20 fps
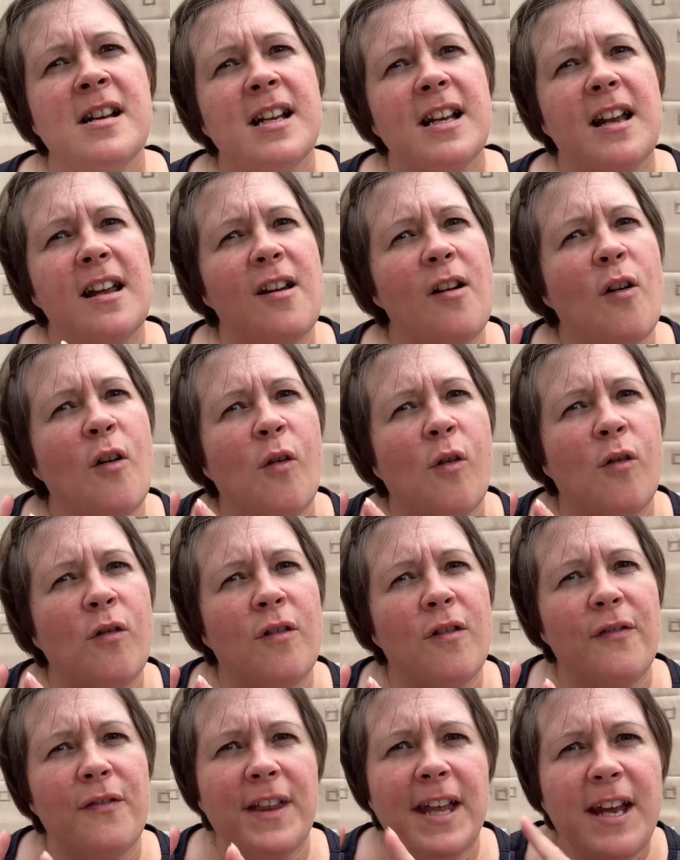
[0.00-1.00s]
you know,
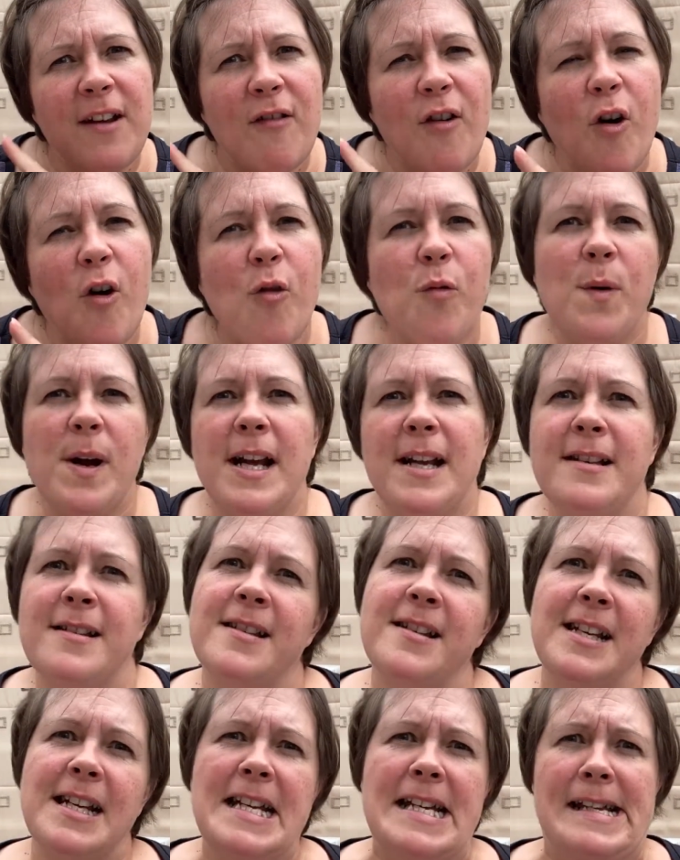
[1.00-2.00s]
they're
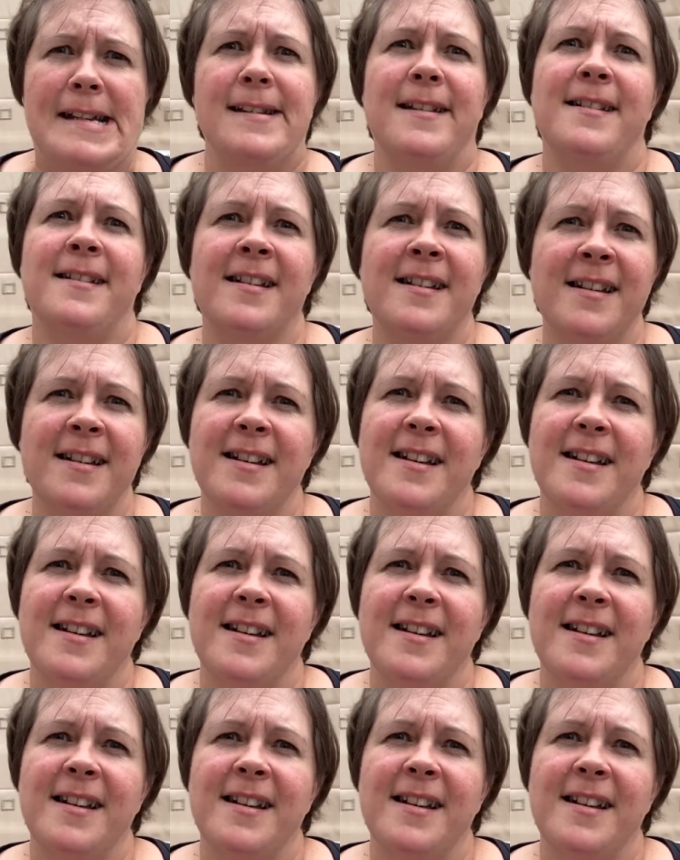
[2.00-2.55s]
always eating